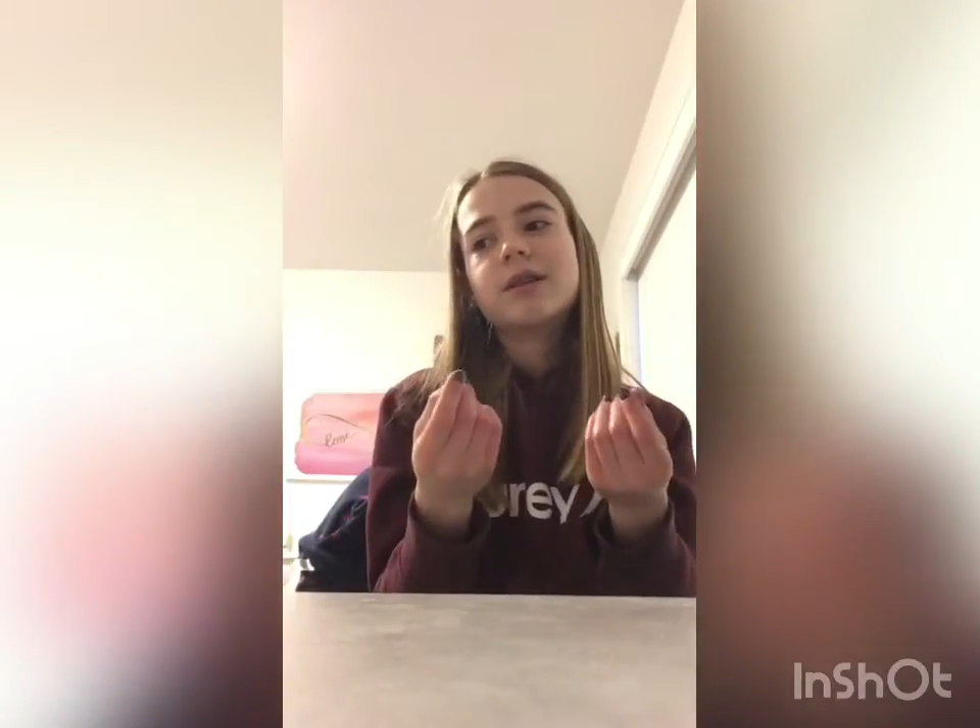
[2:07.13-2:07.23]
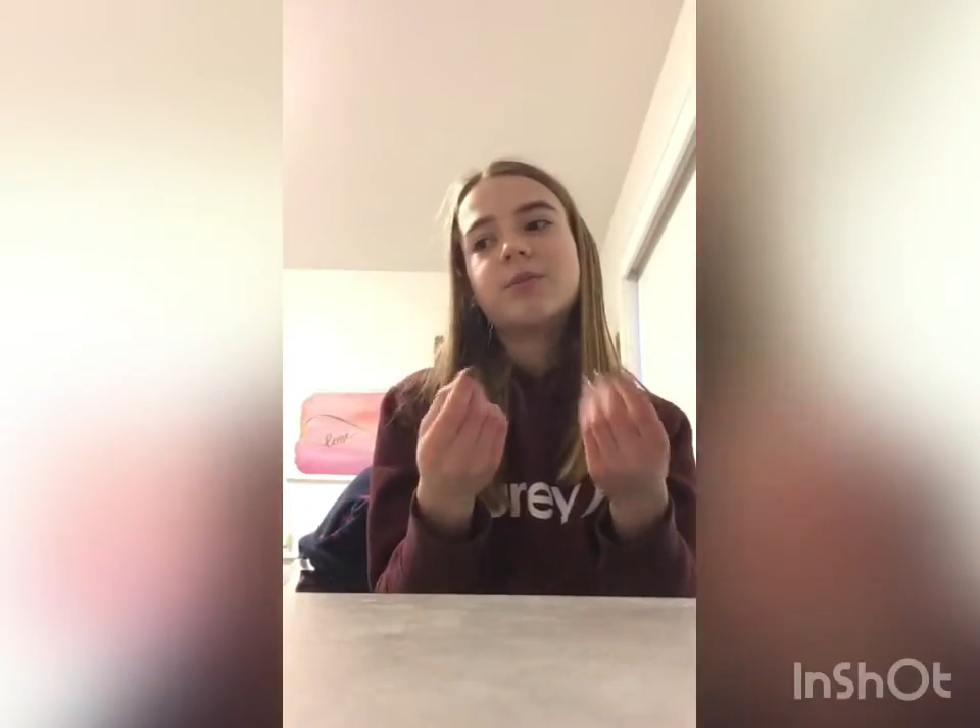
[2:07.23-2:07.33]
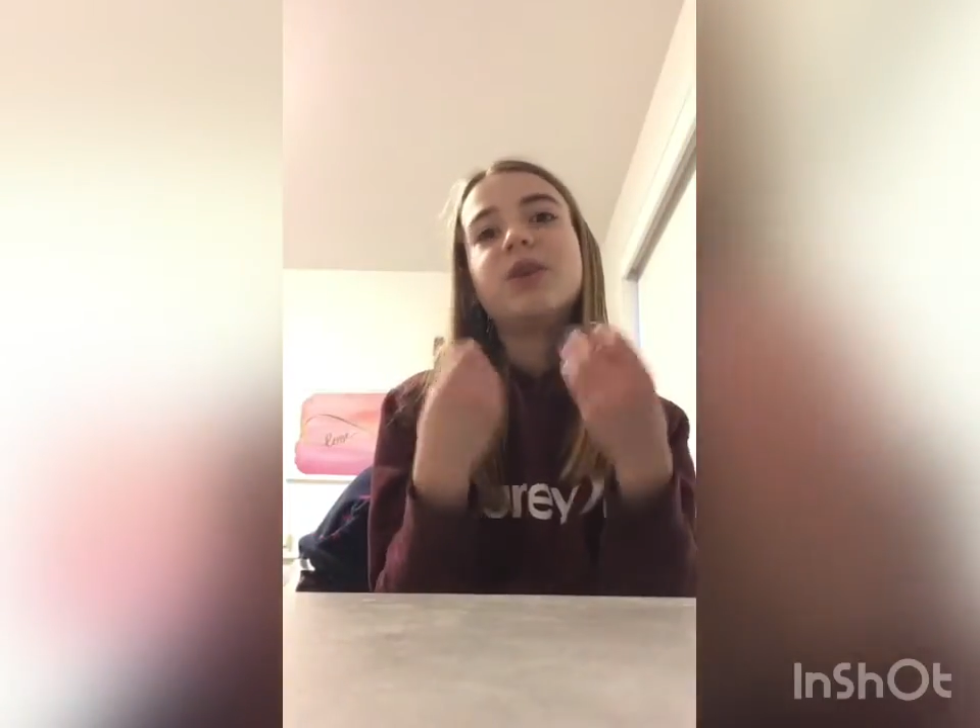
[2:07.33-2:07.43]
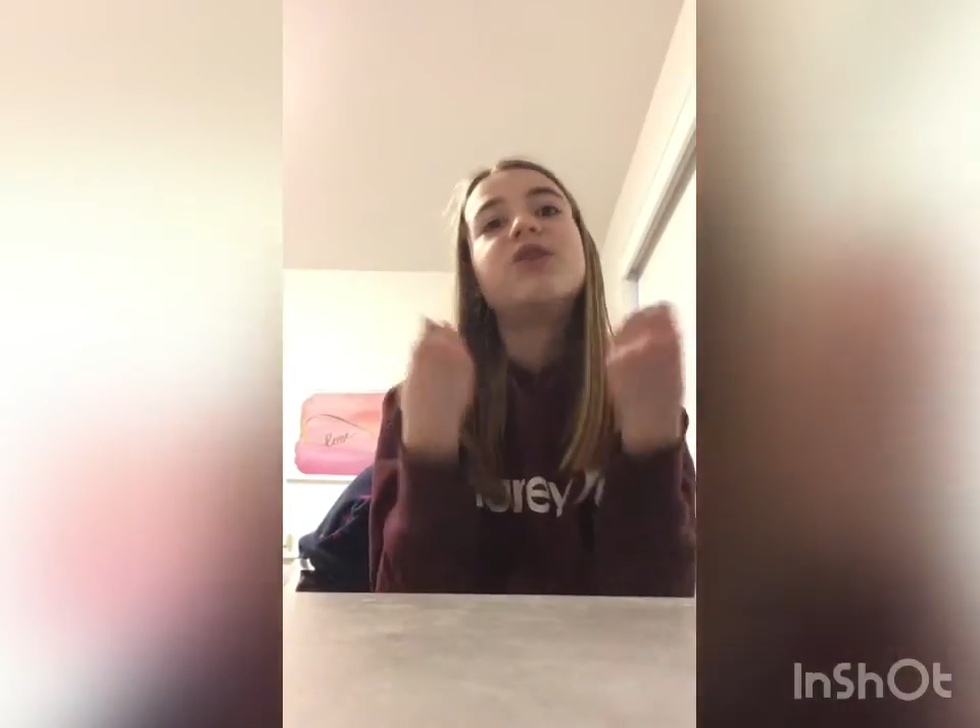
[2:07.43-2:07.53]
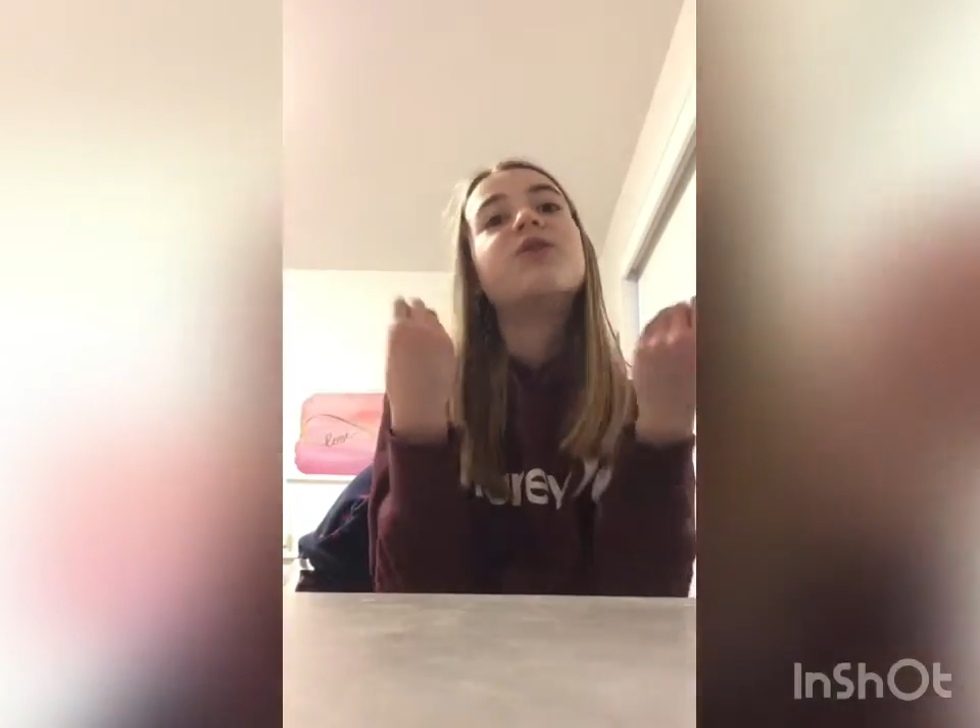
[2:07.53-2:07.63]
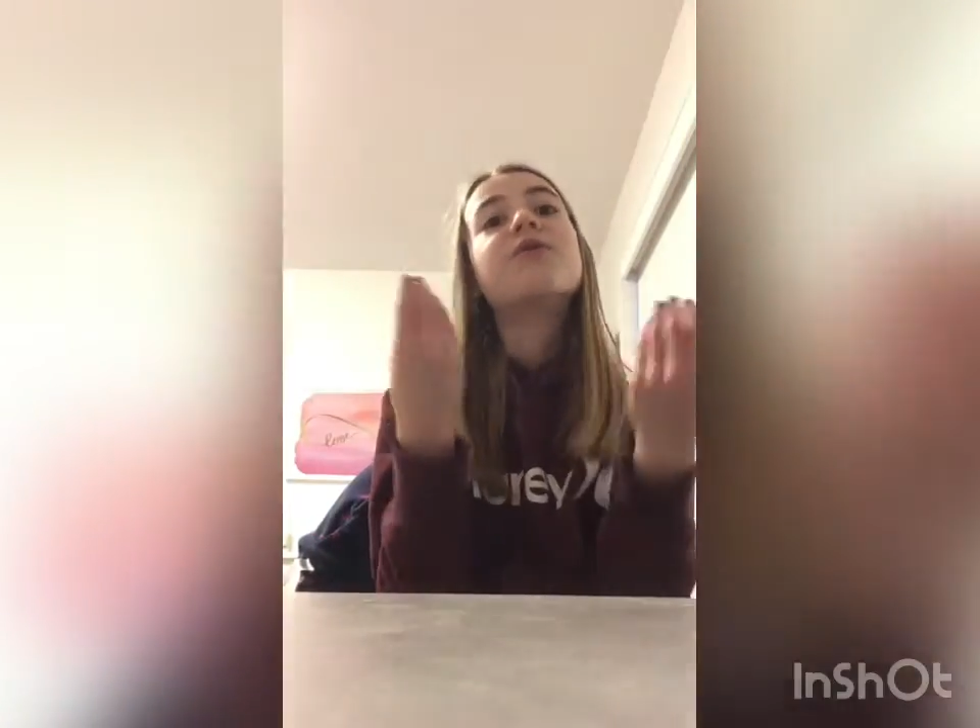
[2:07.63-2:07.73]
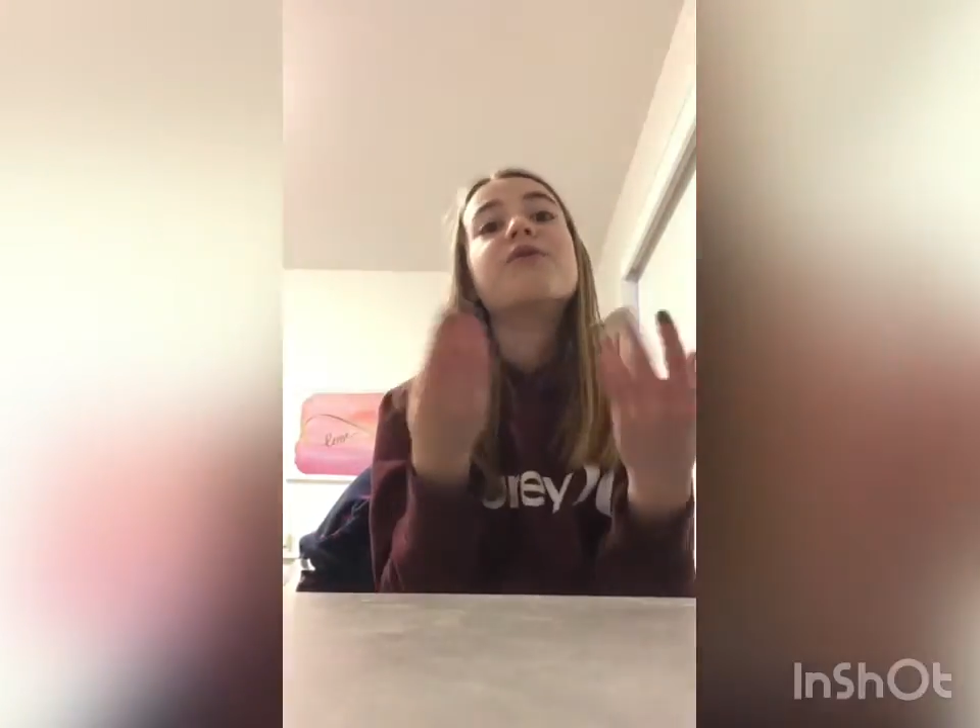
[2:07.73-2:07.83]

piece of